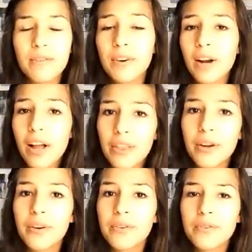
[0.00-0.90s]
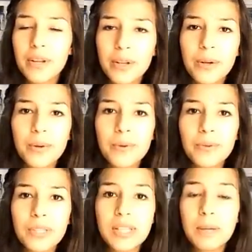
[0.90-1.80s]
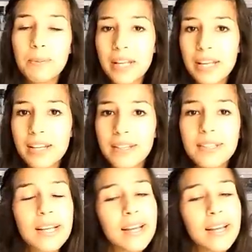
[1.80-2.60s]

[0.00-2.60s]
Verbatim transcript: for other fellow CPs